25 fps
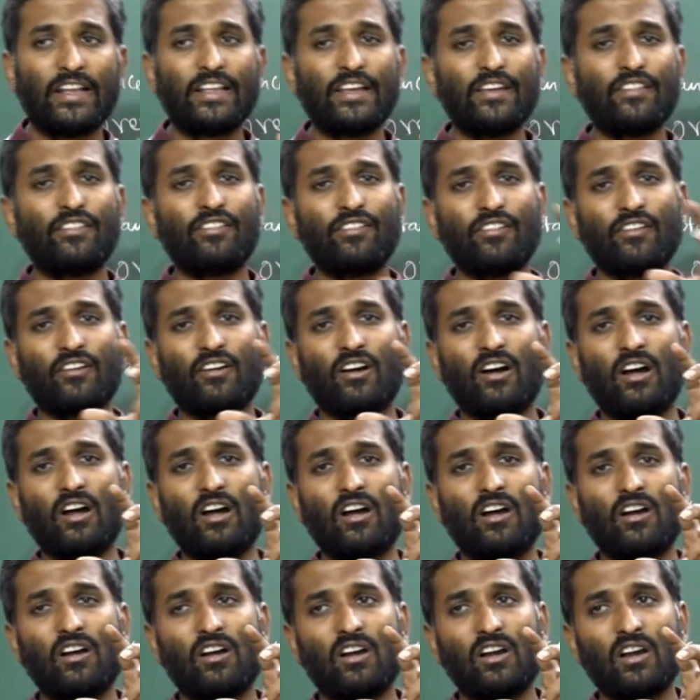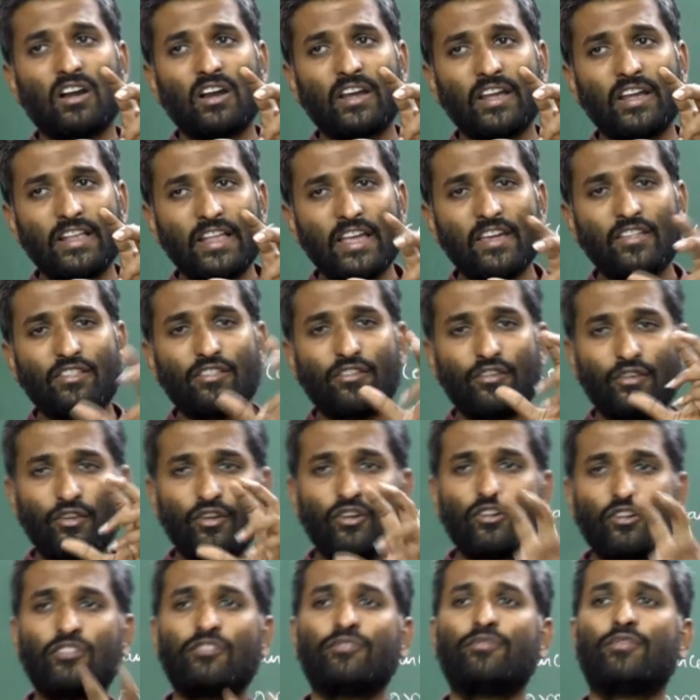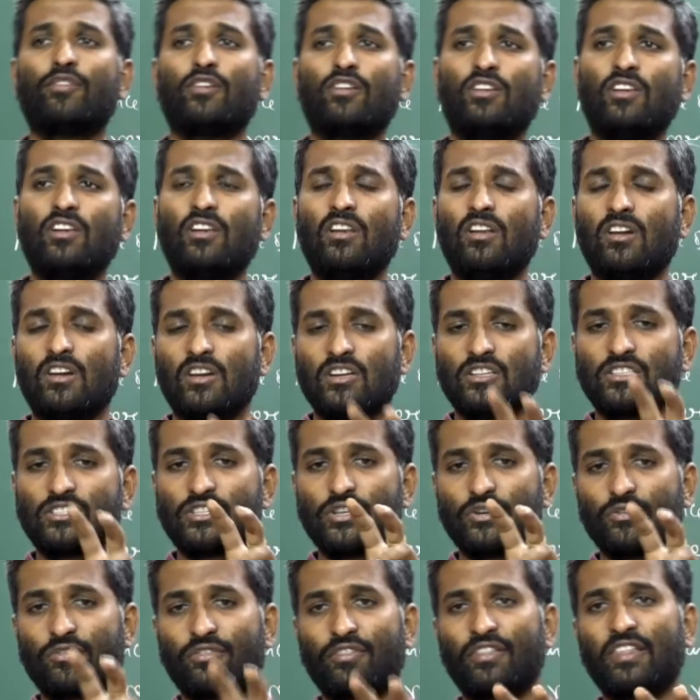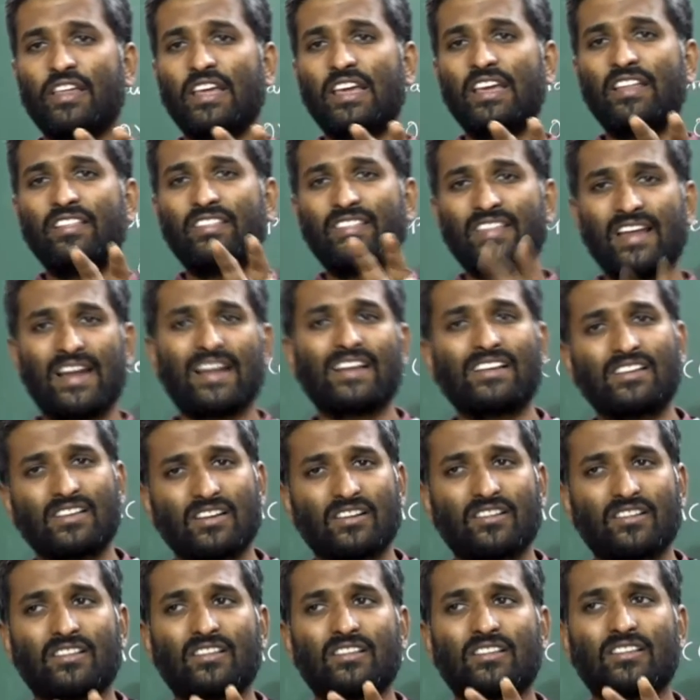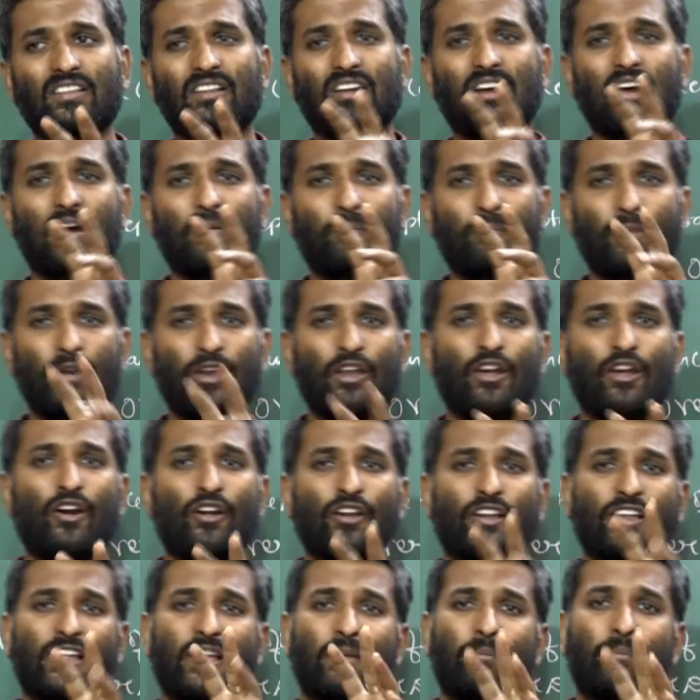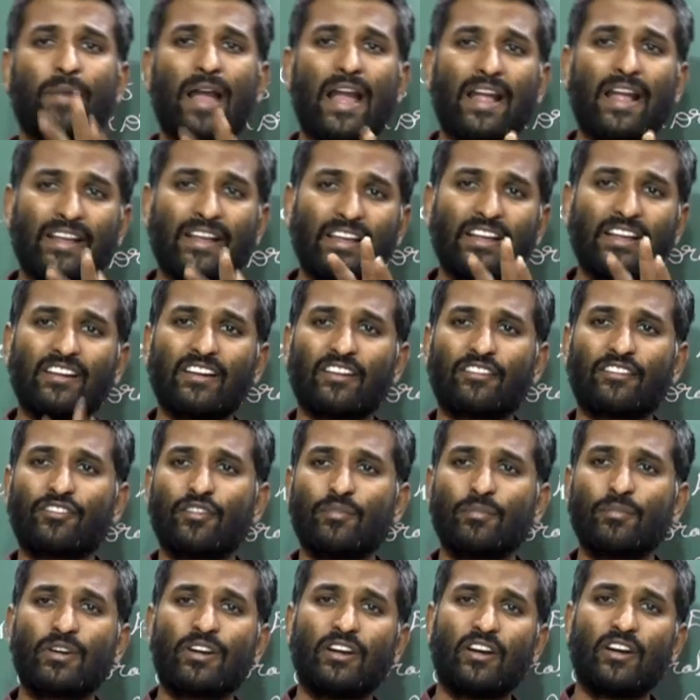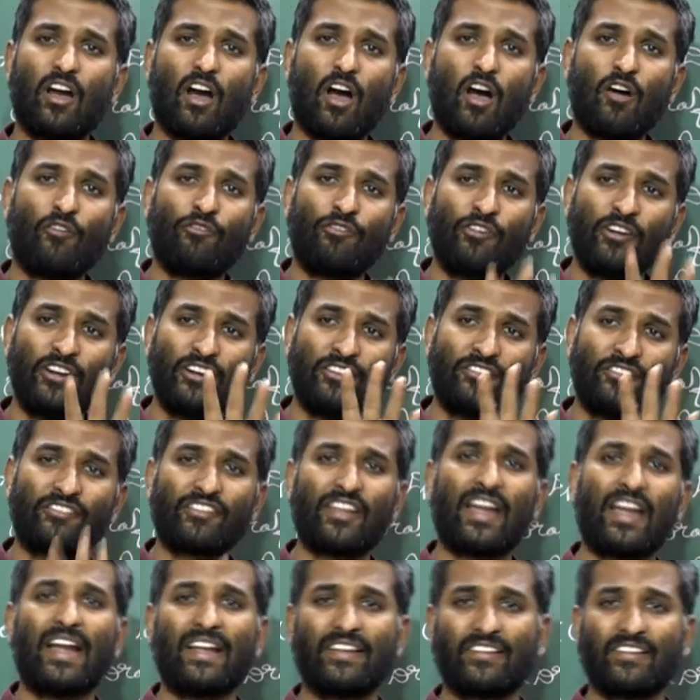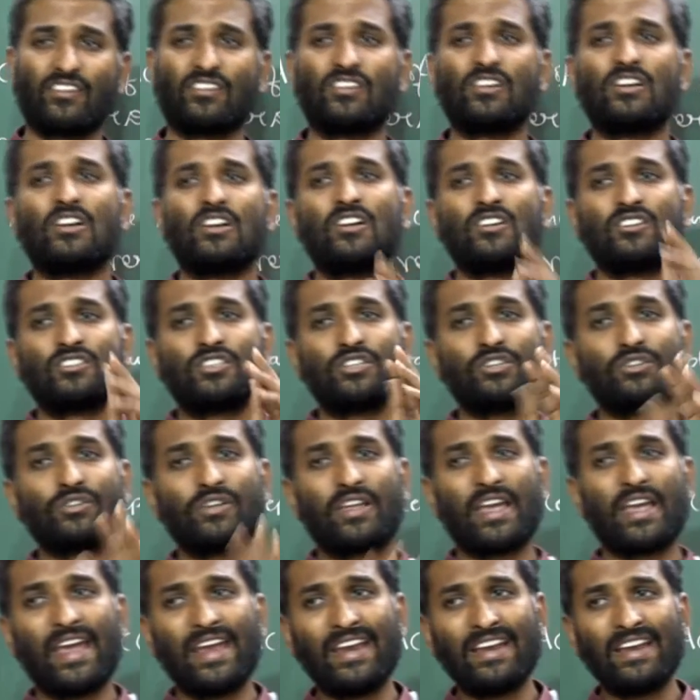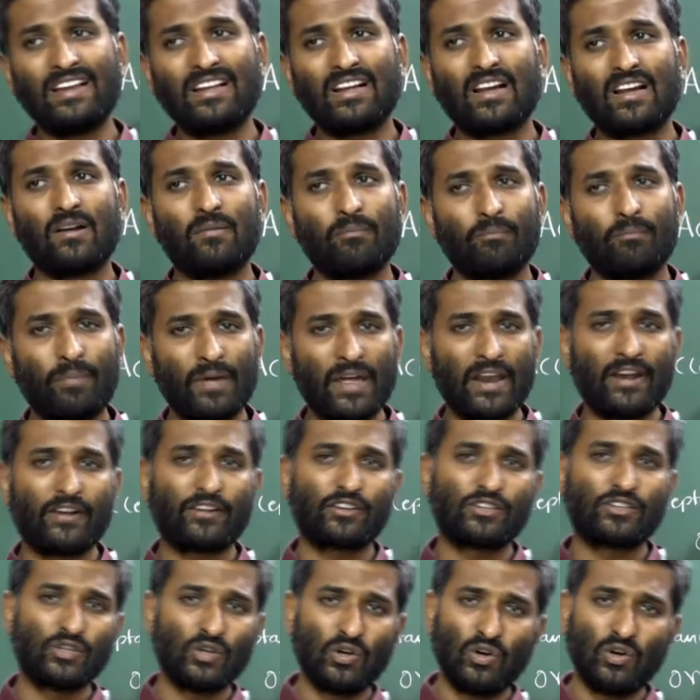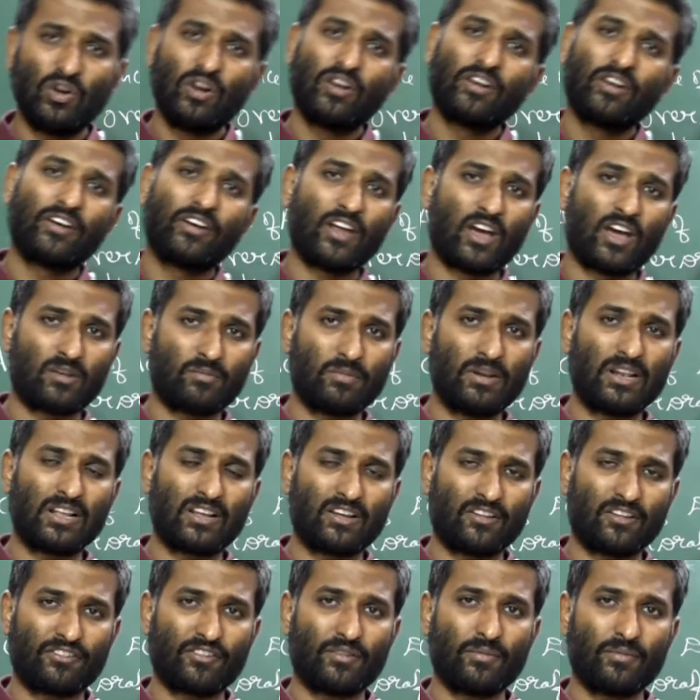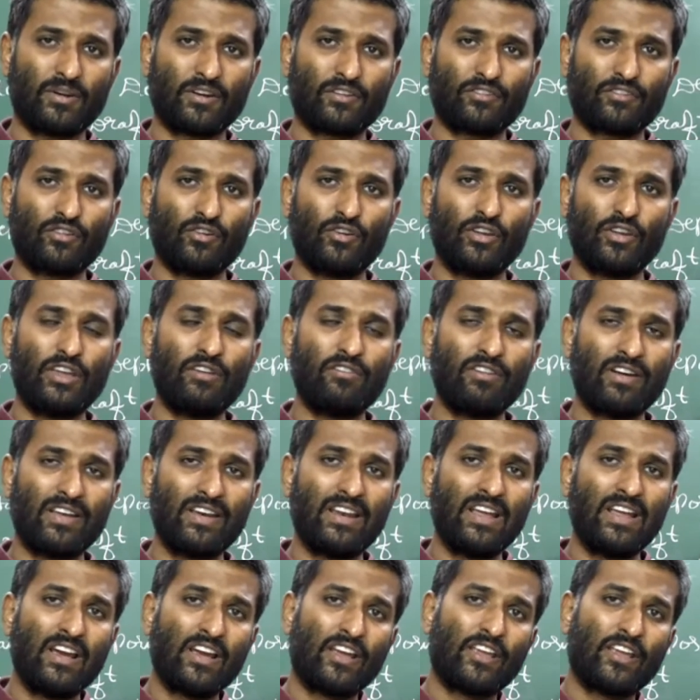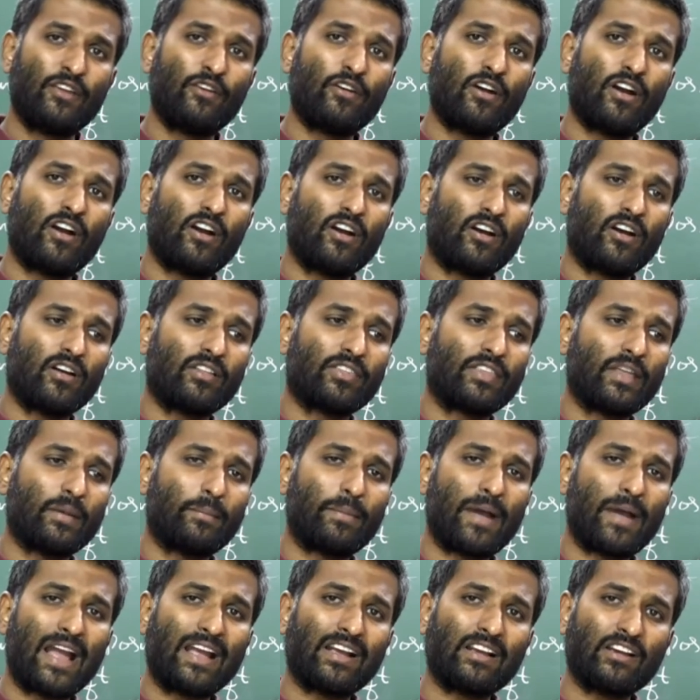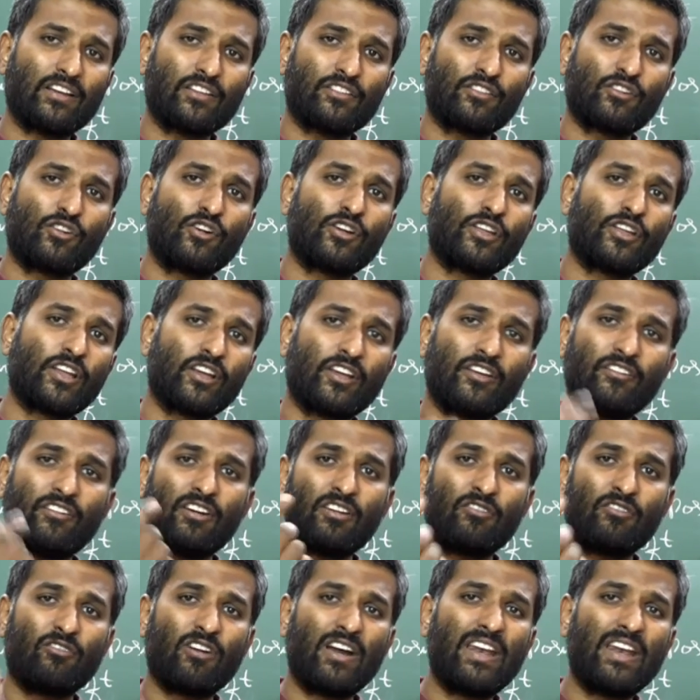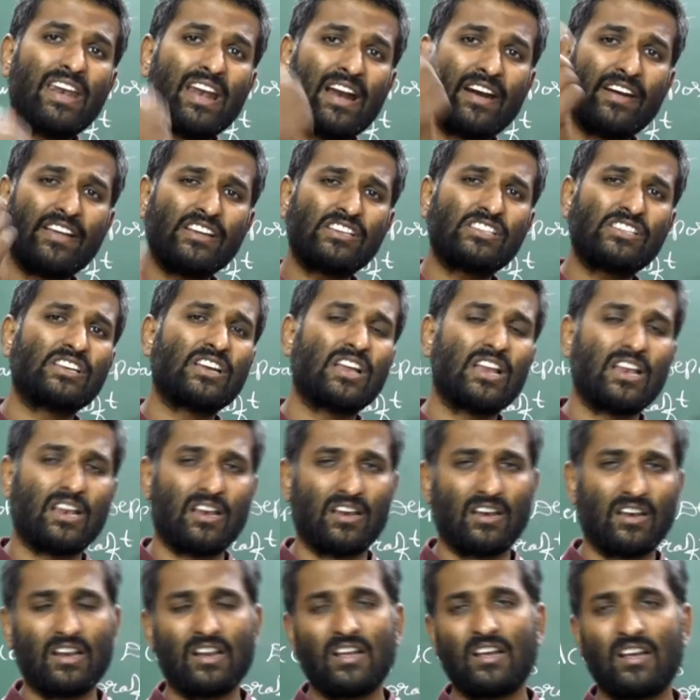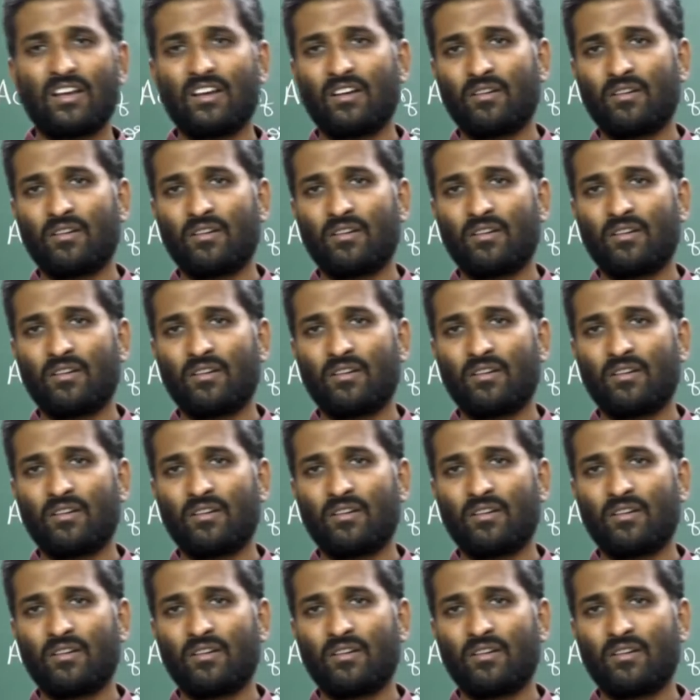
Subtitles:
it is useful to see that priority banking customer often stand to gain compared to normal customers. So even the banker is going to give one additional